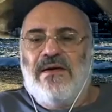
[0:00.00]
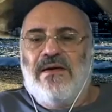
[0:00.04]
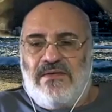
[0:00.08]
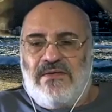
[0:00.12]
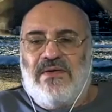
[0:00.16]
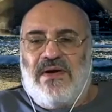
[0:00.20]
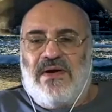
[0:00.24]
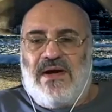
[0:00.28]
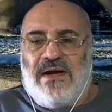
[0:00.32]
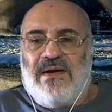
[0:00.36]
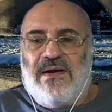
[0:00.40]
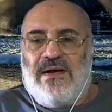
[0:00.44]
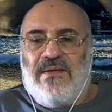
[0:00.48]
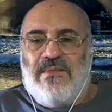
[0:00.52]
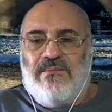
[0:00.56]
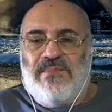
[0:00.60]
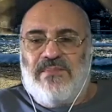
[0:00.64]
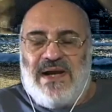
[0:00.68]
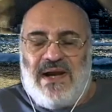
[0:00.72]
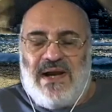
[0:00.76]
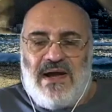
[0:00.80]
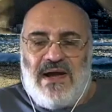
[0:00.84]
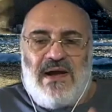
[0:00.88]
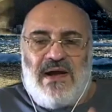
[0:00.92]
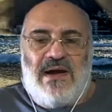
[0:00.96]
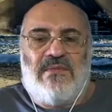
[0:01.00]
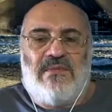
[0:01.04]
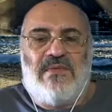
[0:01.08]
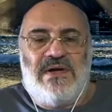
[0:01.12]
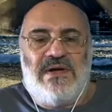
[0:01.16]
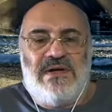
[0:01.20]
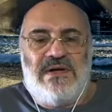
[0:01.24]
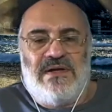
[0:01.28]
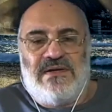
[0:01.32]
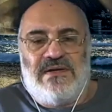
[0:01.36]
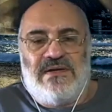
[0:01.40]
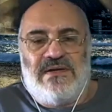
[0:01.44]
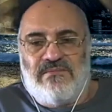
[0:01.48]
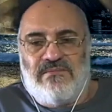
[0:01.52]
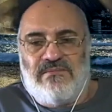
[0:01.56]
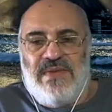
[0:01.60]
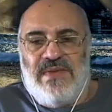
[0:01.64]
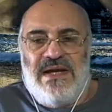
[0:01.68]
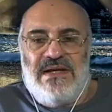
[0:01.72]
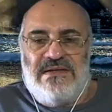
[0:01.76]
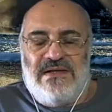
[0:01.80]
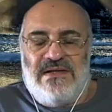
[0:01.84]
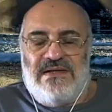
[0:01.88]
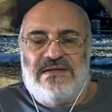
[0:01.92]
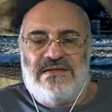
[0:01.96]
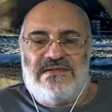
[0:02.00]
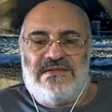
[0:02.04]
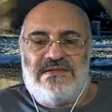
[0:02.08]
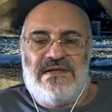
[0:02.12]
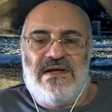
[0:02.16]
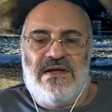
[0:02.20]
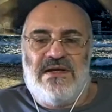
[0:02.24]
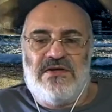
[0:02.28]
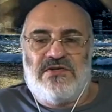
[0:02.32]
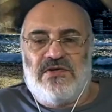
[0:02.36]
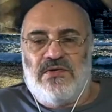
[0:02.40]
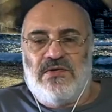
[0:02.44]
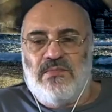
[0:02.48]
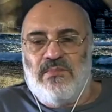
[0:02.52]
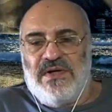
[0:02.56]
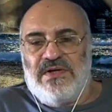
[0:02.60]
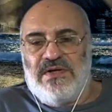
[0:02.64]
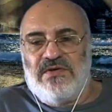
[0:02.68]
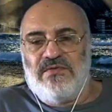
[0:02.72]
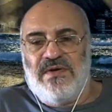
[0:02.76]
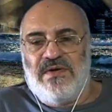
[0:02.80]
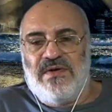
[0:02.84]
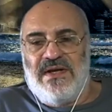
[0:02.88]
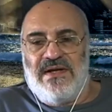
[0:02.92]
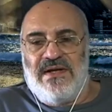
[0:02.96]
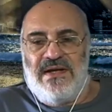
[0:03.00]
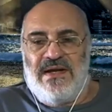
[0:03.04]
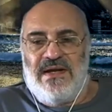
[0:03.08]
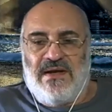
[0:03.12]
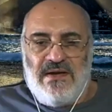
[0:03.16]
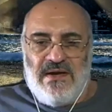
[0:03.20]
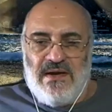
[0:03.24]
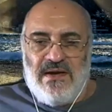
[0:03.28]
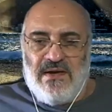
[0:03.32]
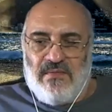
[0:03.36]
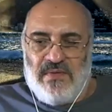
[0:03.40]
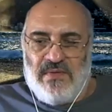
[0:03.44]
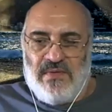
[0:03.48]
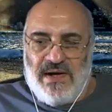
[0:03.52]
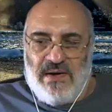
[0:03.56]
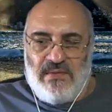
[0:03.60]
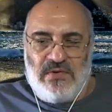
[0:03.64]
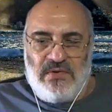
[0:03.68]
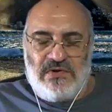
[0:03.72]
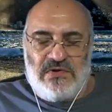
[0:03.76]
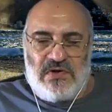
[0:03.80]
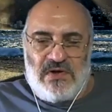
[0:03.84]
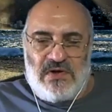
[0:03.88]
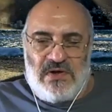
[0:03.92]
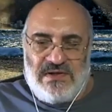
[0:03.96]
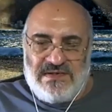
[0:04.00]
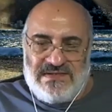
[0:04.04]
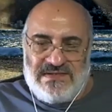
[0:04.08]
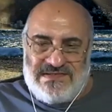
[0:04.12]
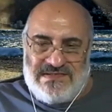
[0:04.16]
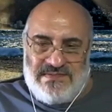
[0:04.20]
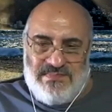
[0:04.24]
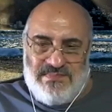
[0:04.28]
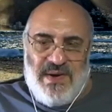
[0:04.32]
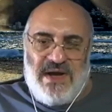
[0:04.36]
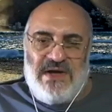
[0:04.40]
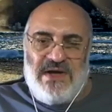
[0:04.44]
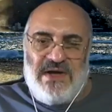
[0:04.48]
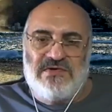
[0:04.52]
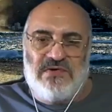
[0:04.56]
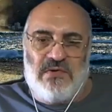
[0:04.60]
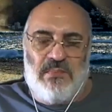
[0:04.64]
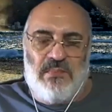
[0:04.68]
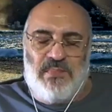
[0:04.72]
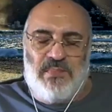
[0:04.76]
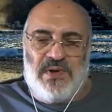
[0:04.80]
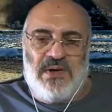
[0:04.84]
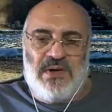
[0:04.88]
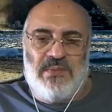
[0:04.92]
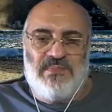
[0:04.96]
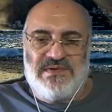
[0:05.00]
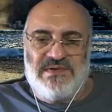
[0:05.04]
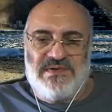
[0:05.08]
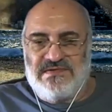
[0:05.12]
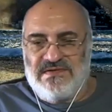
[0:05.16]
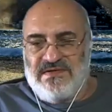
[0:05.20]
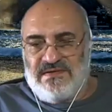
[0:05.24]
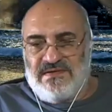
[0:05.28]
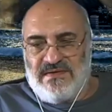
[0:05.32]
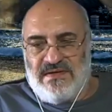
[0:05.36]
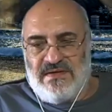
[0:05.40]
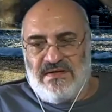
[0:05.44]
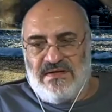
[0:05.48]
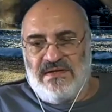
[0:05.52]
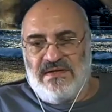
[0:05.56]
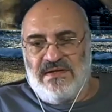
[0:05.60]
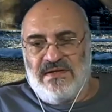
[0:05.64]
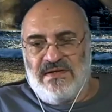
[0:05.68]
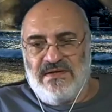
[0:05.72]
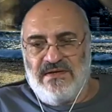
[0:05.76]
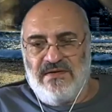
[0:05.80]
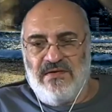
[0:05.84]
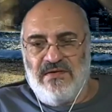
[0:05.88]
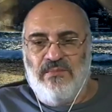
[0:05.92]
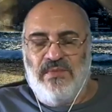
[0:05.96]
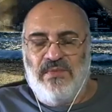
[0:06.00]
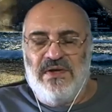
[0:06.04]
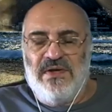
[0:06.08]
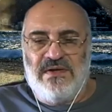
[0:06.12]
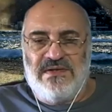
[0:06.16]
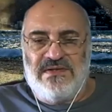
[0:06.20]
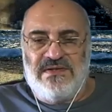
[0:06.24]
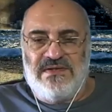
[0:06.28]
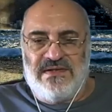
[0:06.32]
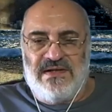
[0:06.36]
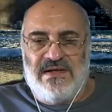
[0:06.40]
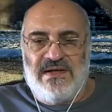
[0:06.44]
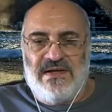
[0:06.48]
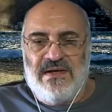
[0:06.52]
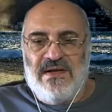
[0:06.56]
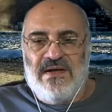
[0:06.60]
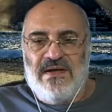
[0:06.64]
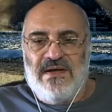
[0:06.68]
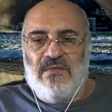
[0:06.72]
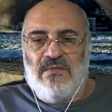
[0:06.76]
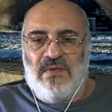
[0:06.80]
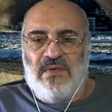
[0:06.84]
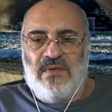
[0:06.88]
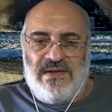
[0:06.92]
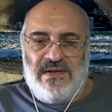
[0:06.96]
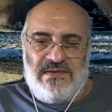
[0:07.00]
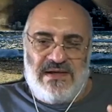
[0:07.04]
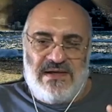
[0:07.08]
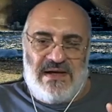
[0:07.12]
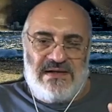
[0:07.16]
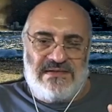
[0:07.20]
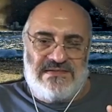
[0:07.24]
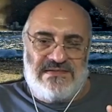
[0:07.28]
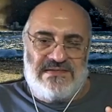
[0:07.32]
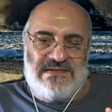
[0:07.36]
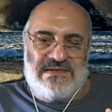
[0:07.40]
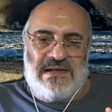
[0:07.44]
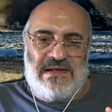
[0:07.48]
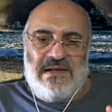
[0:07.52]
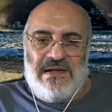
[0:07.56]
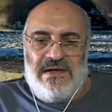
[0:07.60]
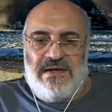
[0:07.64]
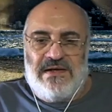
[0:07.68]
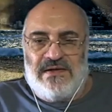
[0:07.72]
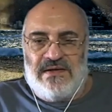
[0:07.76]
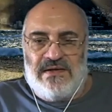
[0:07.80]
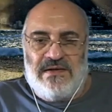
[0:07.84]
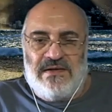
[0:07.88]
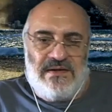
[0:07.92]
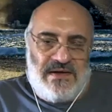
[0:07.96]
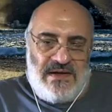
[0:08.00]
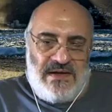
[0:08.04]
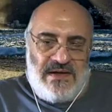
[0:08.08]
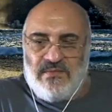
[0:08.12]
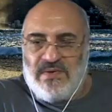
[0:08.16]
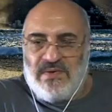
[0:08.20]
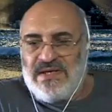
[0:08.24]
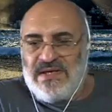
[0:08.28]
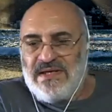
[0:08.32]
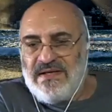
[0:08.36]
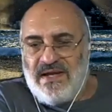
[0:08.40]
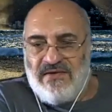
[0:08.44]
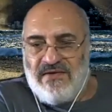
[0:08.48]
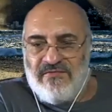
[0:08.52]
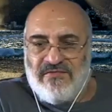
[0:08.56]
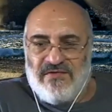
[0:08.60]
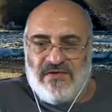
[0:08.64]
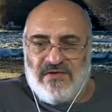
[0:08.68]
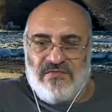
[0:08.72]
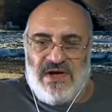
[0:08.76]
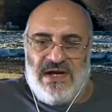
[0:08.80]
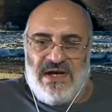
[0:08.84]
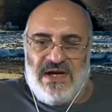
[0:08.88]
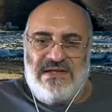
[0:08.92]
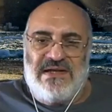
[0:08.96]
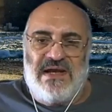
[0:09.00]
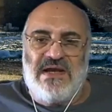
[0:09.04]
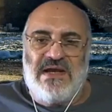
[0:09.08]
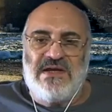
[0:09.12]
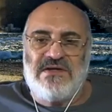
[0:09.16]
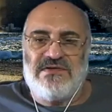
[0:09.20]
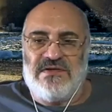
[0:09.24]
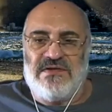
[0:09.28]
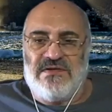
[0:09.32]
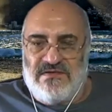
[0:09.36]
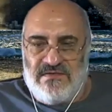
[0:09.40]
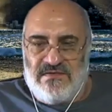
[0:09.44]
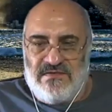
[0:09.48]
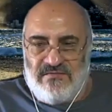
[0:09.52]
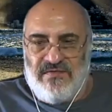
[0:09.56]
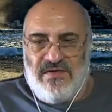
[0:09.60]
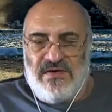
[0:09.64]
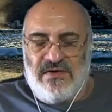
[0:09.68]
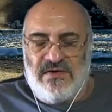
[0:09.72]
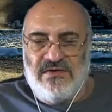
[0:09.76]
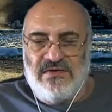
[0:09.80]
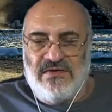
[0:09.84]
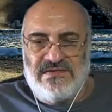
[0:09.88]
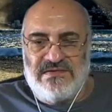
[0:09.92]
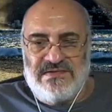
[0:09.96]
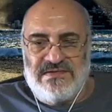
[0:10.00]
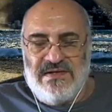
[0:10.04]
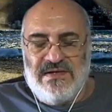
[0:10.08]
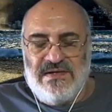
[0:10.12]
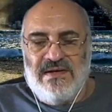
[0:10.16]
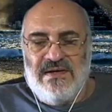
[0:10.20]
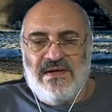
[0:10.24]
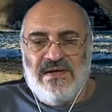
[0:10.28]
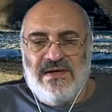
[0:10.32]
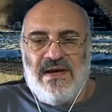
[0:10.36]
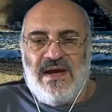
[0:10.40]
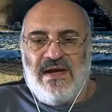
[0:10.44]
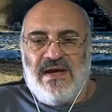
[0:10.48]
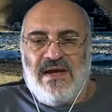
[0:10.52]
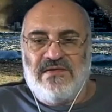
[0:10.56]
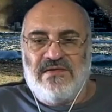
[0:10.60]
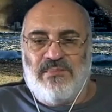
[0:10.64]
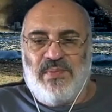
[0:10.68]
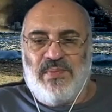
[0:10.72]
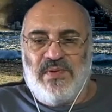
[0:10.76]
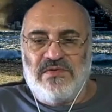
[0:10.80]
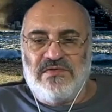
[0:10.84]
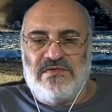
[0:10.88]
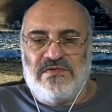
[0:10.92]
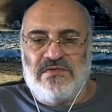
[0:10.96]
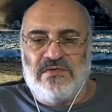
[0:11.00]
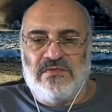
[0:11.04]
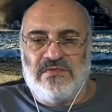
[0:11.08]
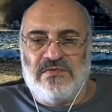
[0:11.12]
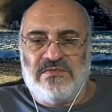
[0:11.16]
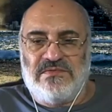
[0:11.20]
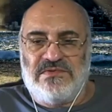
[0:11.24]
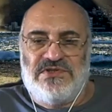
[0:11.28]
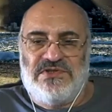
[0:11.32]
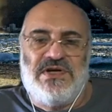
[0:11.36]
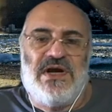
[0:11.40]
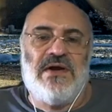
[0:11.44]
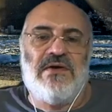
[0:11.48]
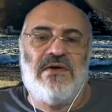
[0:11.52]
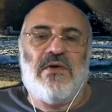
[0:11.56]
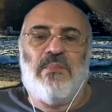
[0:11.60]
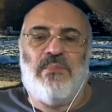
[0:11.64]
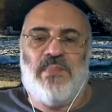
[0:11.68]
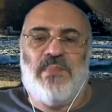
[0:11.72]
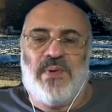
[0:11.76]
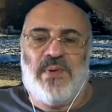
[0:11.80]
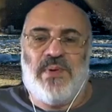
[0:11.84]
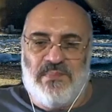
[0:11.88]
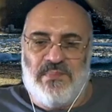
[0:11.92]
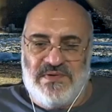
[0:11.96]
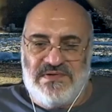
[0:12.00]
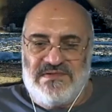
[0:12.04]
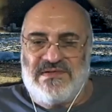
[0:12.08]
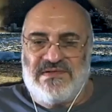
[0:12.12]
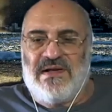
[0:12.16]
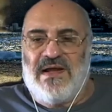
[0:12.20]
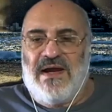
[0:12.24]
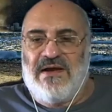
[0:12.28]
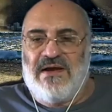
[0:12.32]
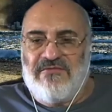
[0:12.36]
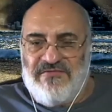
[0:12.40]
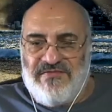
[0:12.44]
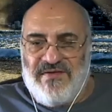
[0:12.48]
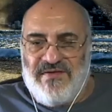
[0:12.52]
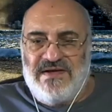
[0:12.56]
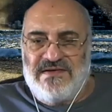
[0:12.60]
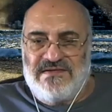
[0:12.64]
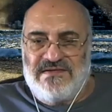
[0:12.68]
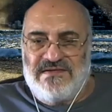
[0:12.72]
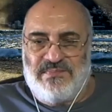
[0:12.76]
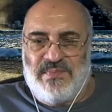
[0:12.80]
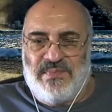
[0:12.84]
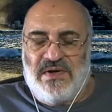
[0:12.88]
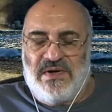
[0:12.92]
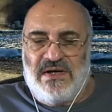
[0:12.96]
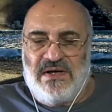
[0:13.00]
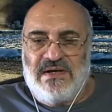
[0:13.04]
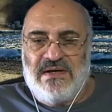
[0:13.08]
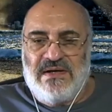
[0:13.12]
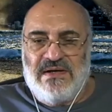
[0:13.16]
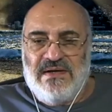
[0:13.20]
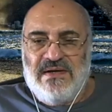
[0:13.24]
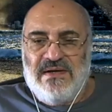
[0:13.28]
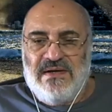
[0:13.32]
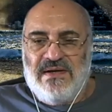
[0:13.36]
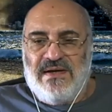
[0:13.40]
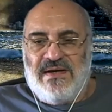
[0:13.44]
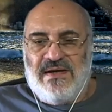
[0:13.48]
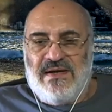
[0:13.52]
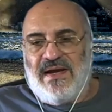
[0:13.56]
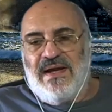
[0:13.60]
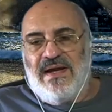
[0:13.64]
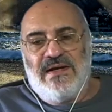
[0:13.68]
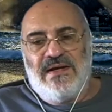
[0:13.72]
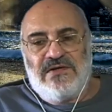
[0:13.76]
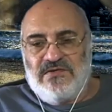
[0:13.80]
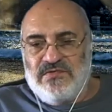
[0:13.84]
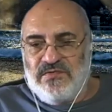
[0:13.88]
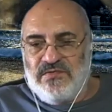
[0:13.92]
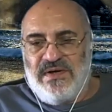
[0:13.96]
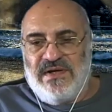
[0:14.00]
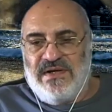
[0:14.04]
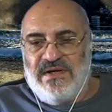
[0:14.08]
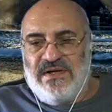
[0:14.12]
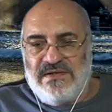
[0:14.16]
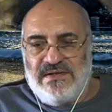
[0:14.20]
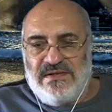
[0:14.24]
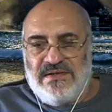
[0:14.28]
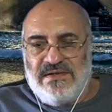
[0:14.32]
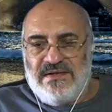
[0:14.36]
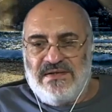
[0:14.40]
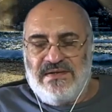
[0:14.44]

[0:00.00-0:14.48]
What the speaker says: Right, but I want to make the distinction between what I would call a special purpose community, where that's clear, and we can have gradations of those, as opposed to general purpose like Facebook and Twitter